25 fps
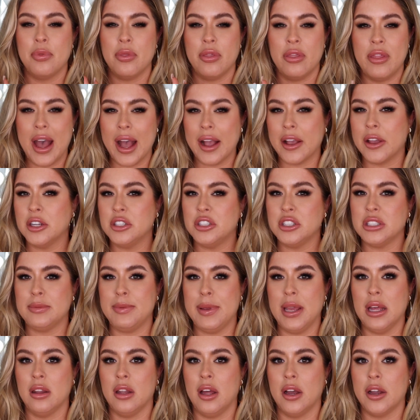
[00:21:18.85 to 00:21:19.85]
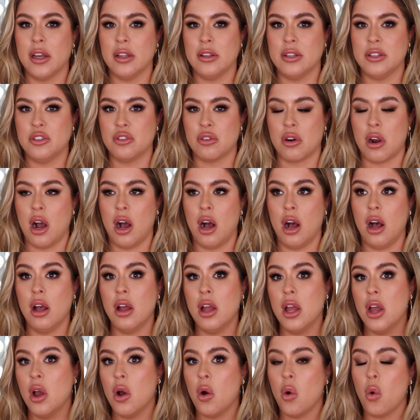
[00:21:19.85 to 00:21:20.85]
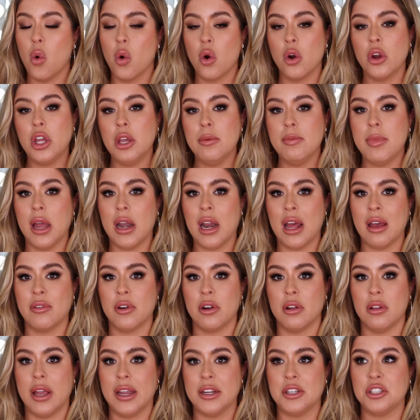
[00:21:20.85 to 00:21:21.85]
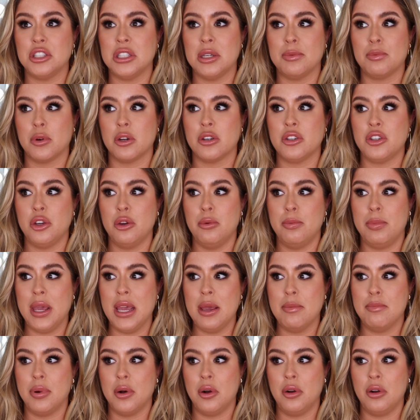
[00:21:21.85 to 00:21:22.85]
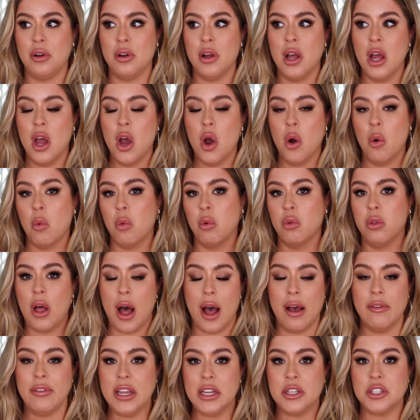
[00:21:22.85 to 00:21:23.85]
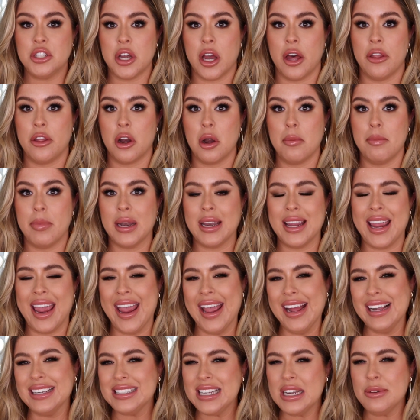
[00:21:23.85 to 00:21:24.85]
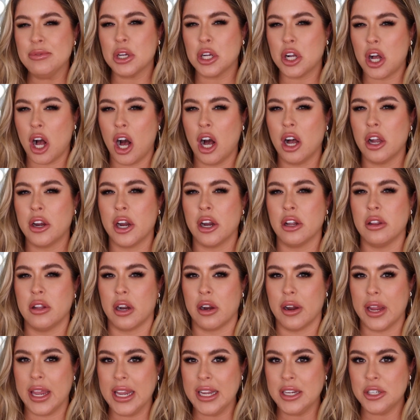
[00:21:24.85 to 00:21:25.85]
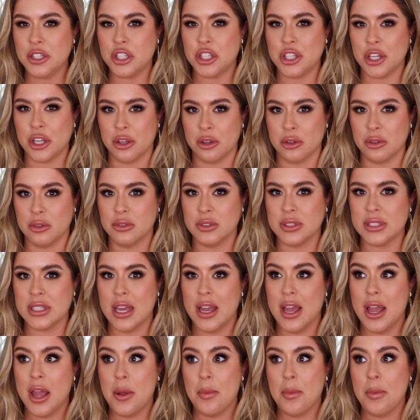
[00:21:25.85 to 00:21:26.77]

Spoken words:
That could just be a luck of the draw. Or you might have a relationship where two people love each other but can't seem to conquer their issues.